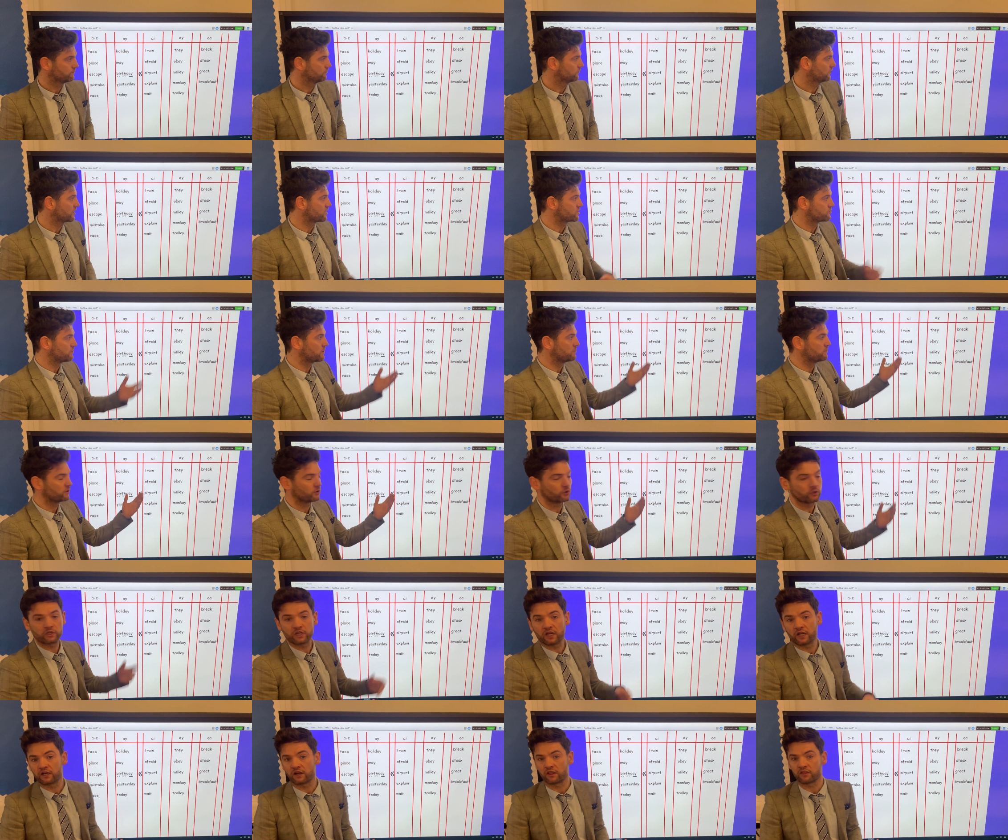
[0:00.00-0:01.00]
Let's maybe
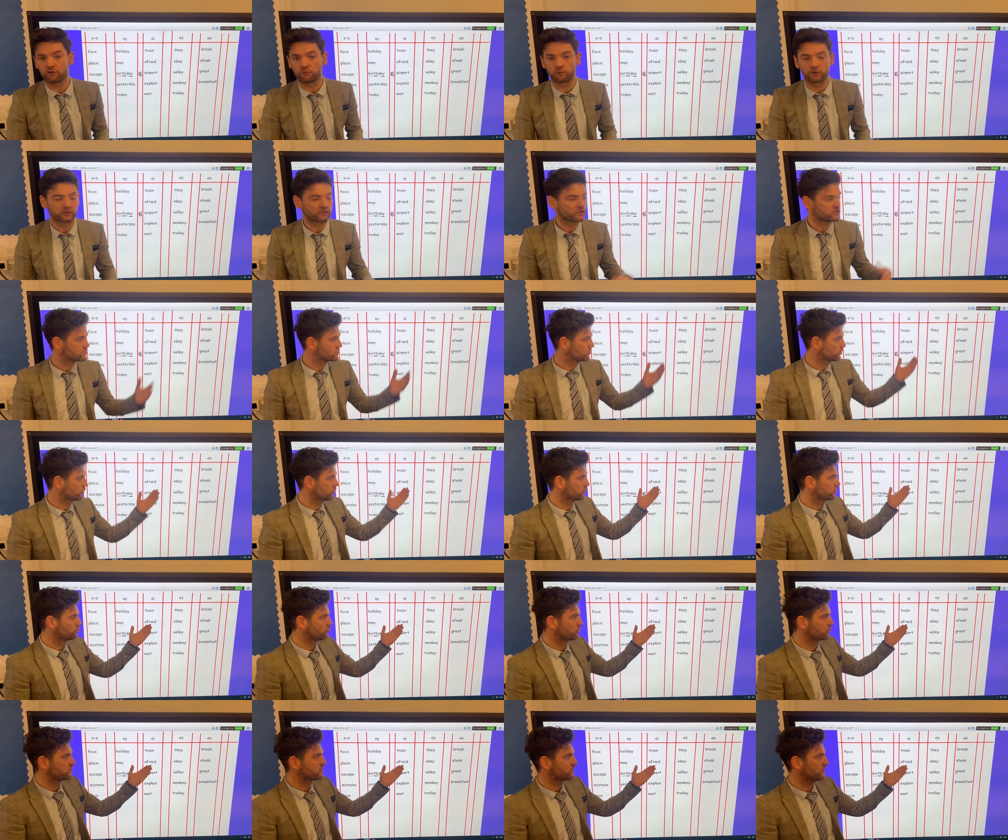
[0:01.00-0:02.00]
look at another one. Let's look at the
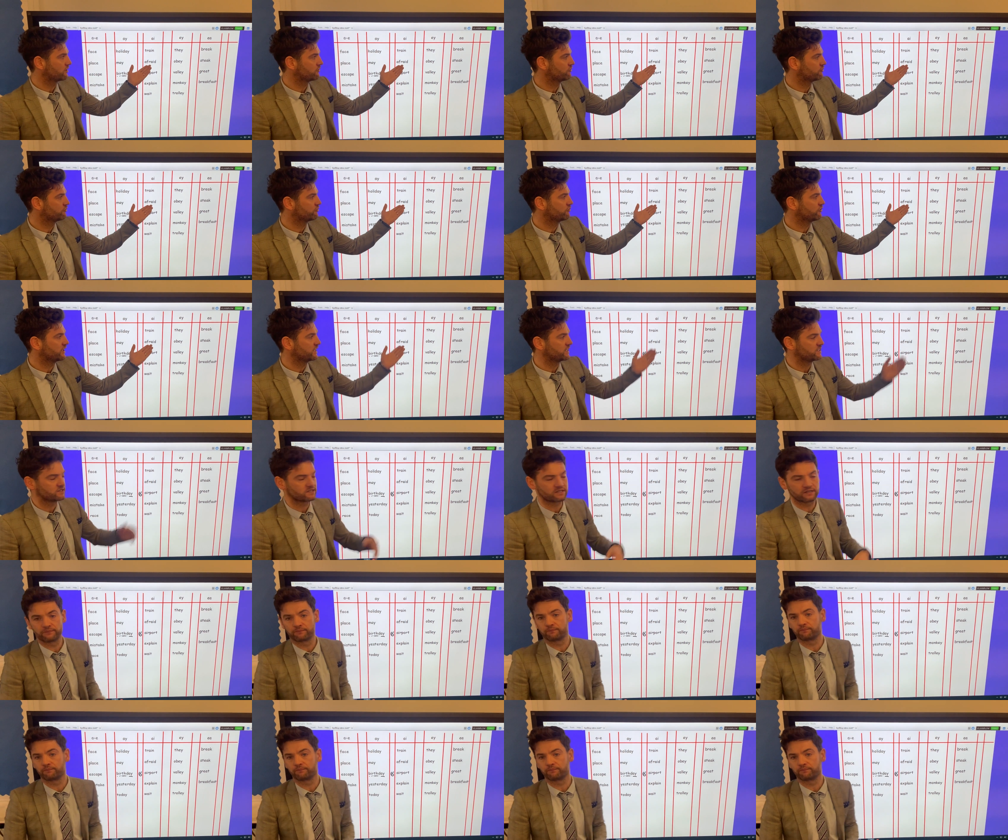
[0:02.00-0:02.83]
word afraid.